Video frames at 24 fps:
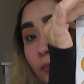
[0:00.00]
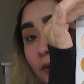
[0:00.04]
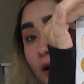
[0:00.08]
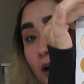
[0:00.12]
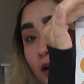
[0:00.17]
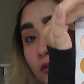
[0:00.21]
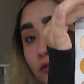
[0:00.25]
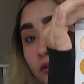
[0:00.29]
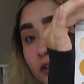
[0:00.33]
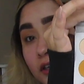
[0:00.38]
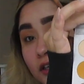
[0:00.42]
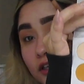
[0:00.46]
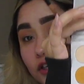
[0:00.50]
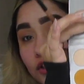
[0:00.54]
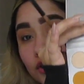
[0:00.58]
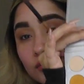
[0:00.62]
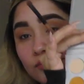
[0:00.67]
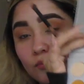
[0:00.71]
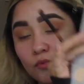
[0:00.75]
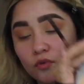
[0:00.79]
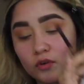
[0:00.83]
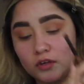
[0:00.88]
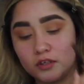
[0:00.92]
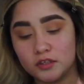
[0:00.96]
brownish,
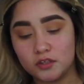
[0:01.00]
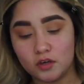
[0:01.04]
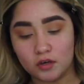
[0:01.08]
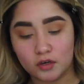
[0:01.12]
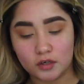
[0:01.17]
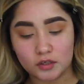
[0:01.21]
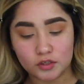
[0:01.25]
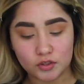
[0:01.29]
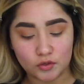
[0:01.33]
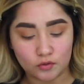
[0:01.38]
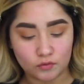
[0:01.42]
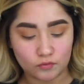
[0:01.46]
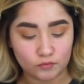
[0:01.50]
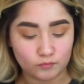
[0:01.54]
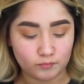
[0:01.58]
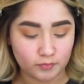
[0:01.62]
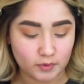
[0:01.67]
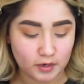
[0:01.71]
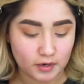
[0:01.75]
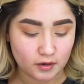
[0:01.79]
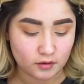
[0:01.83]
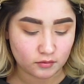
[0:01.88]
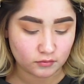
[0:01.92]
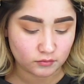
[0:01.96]
more dark tone
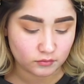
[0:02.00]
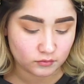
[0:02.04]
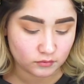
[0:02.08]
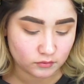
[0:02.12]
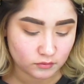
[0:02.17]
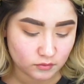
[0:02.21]
brown.